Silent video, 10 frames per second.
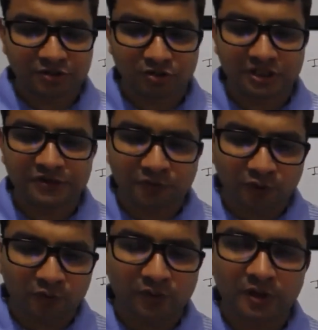So these
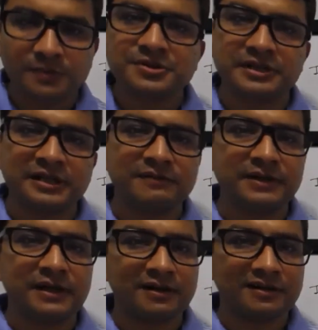four verbs that
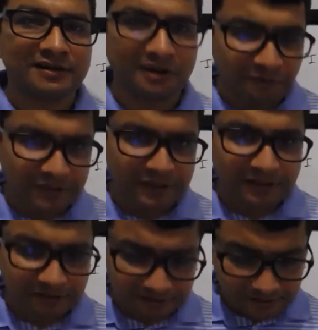we are covering,